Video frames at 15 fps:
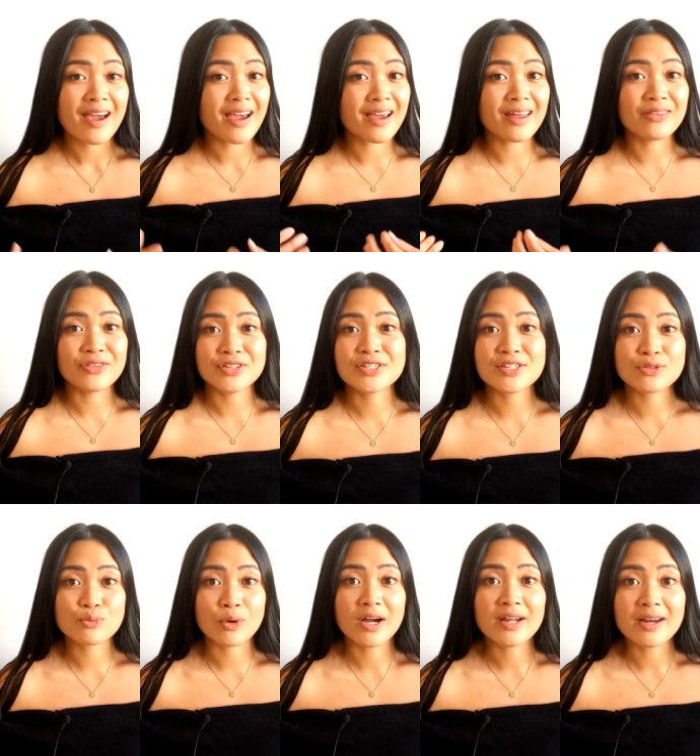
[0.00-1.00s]
And this
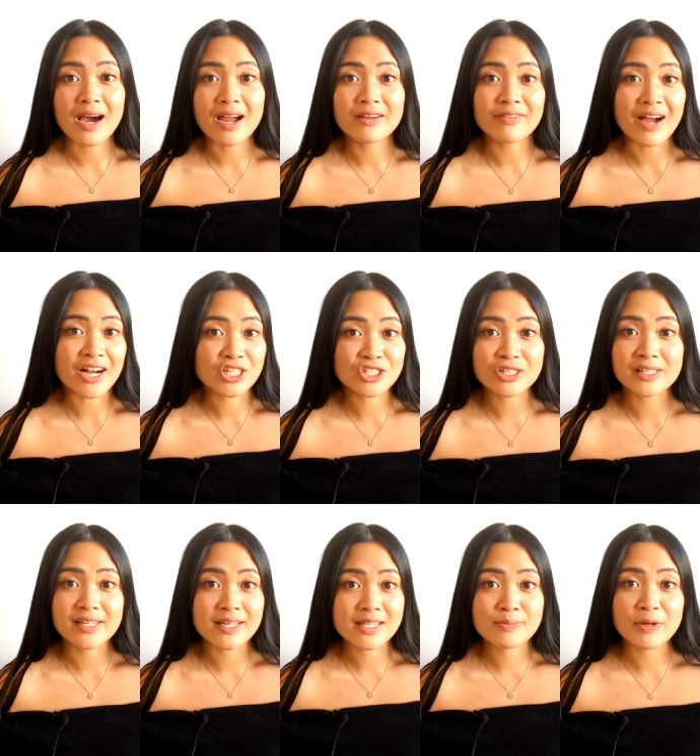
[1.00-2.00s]
is what I've
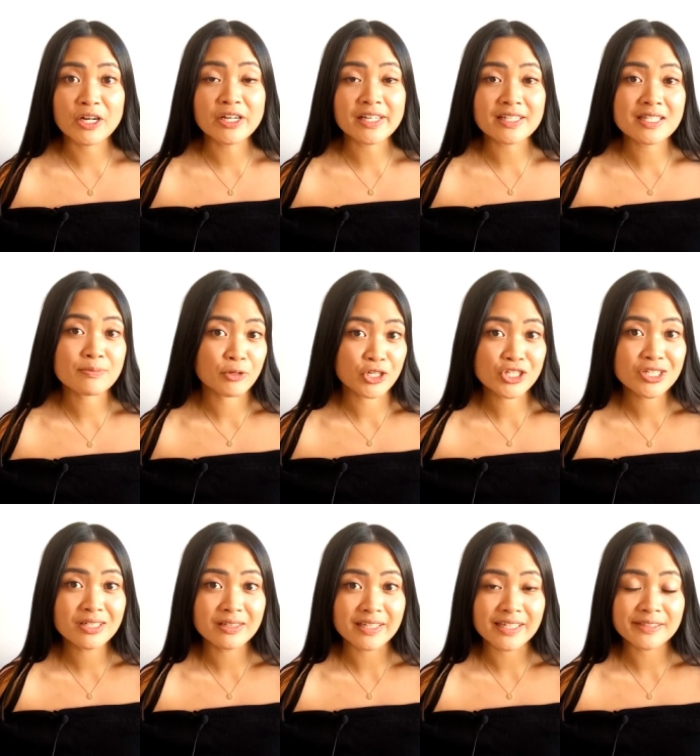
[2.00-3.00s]
actually experienced
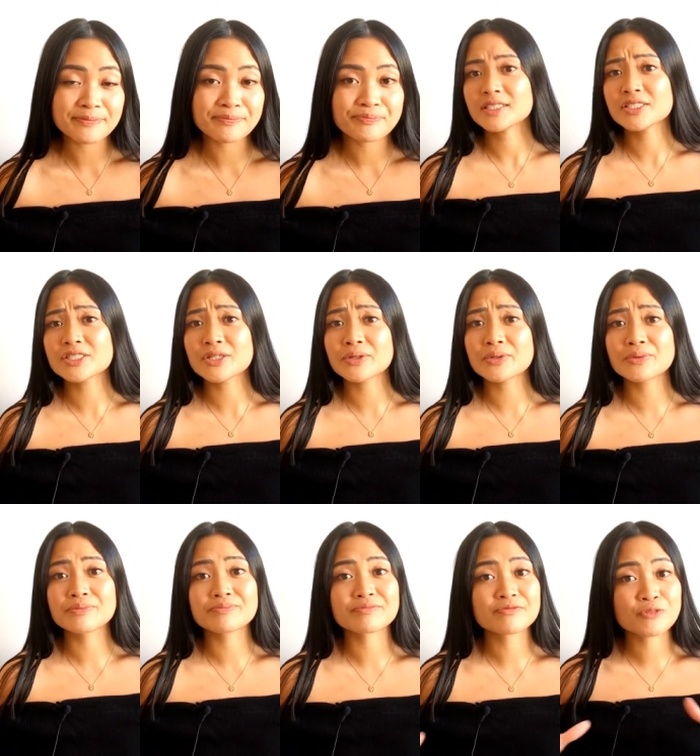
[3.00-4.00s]
personally.
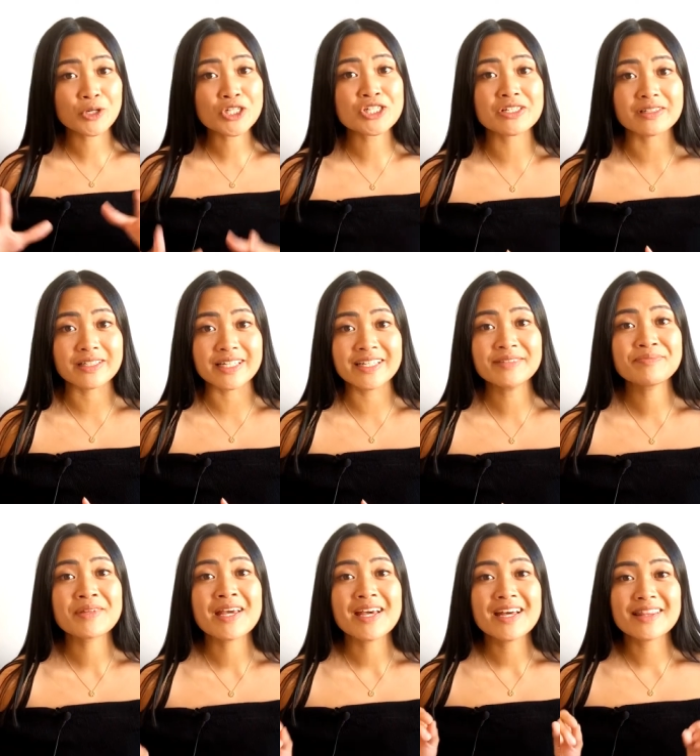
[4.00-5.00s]
So,
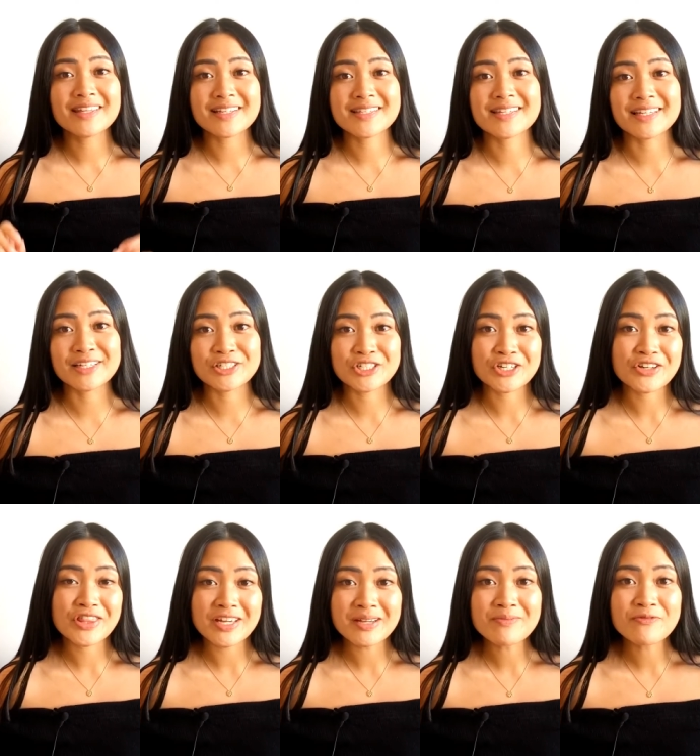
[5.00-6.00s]
Fortunately, the signature
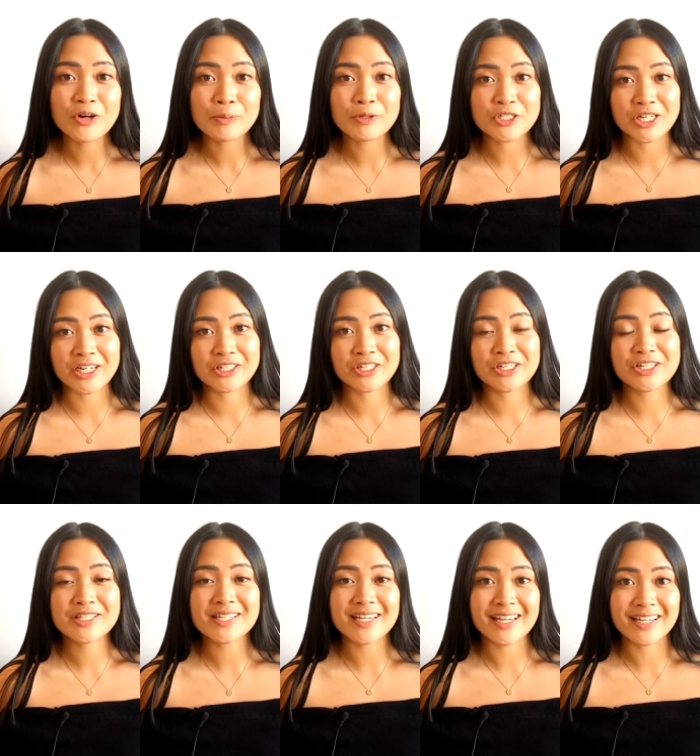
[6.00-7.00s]
theme for
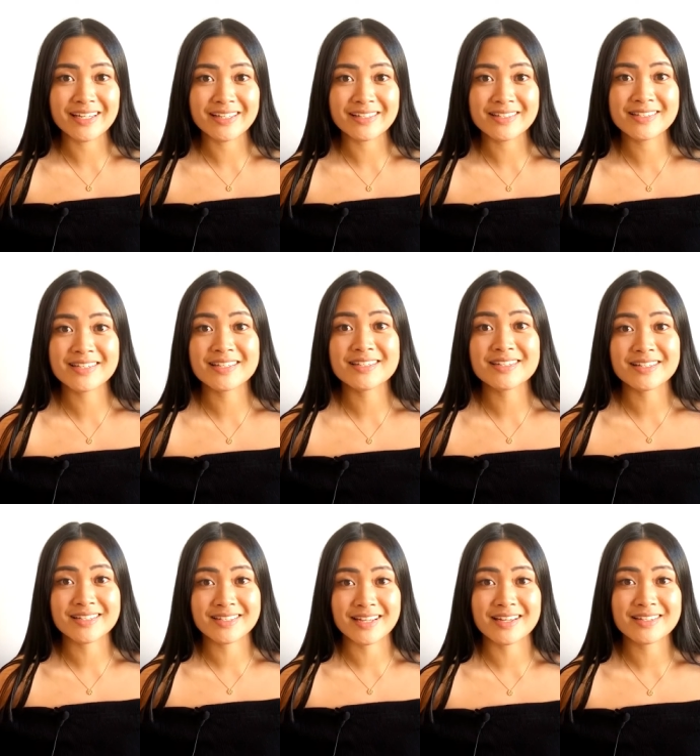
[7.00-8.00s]
projectors is
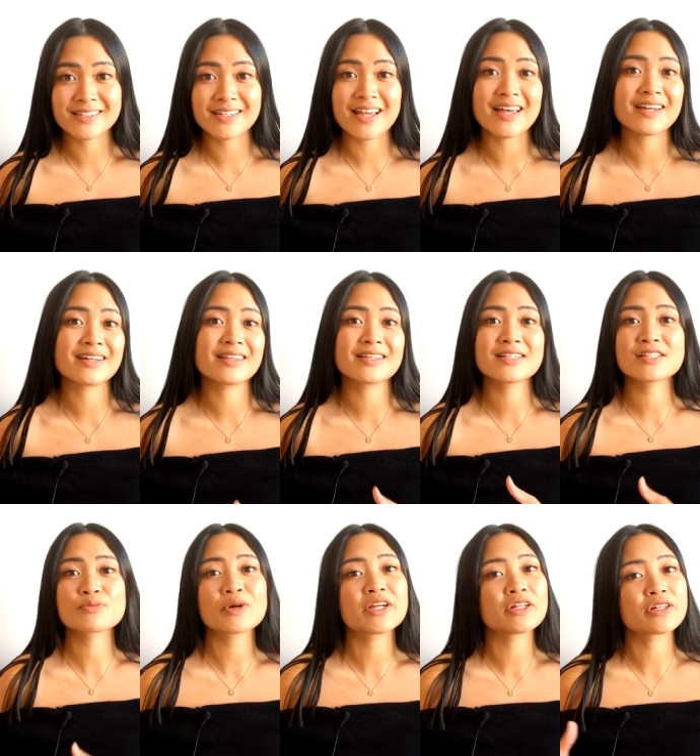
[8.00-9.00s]
success, and this
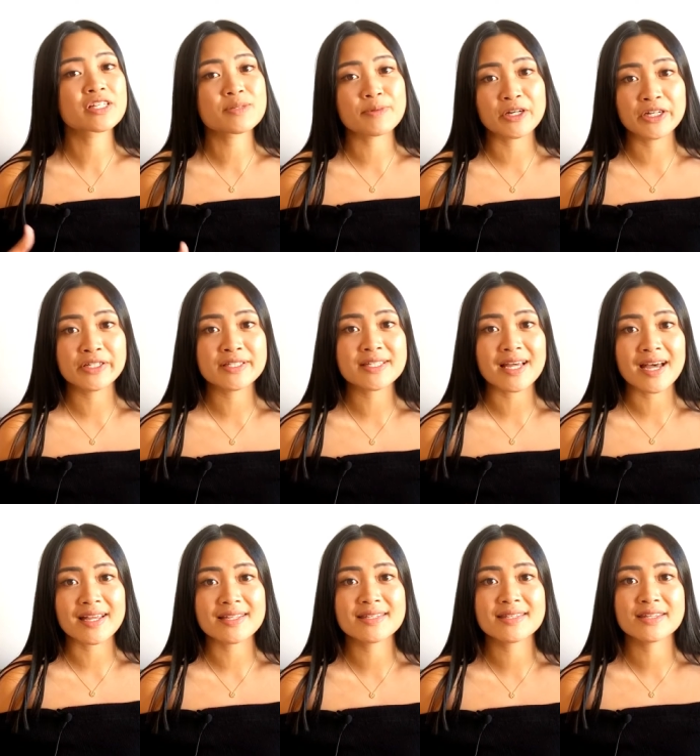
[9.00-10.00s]
is what you'll experience
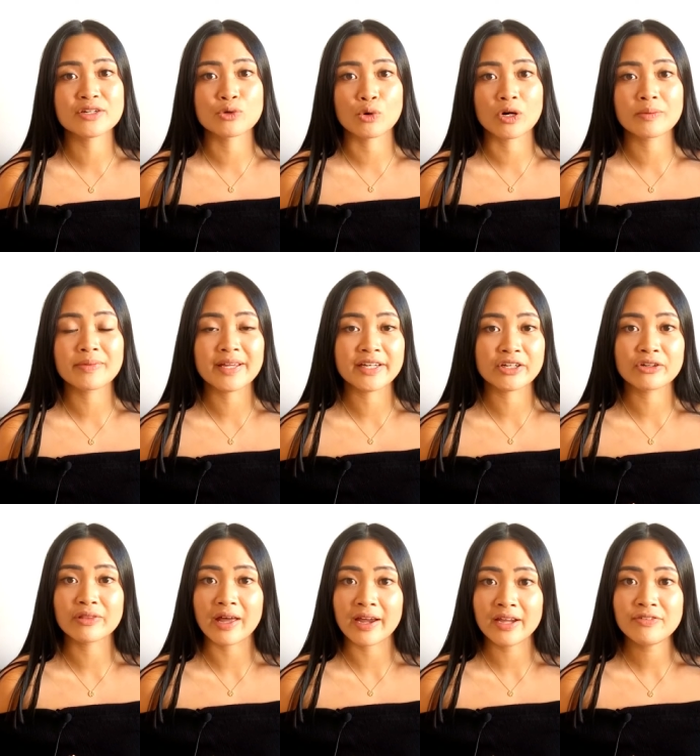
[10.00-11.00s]
as the norm in
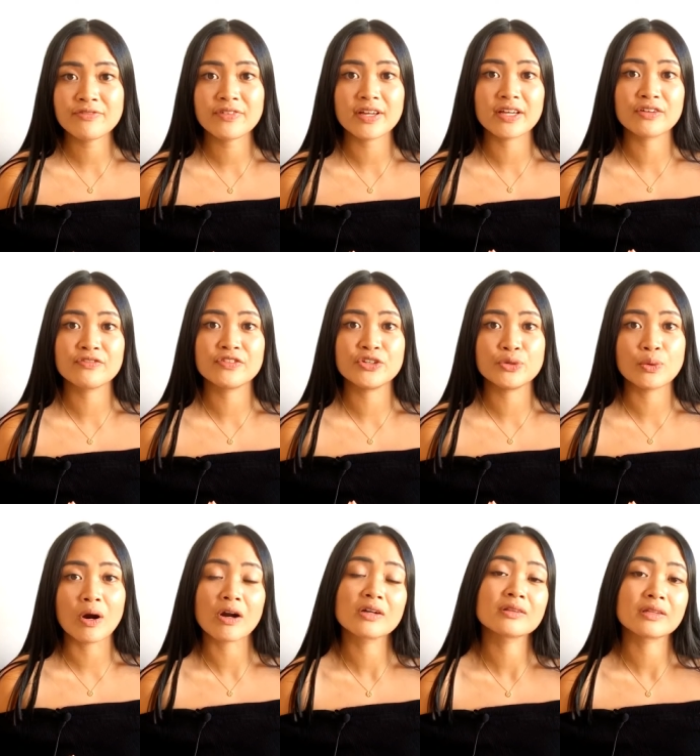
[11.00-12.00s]
your life if you
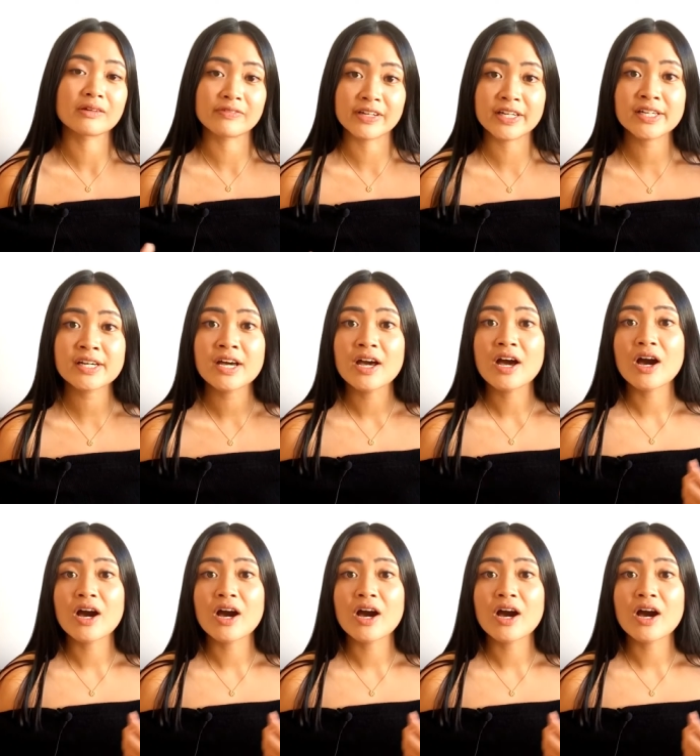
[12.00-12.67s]
are living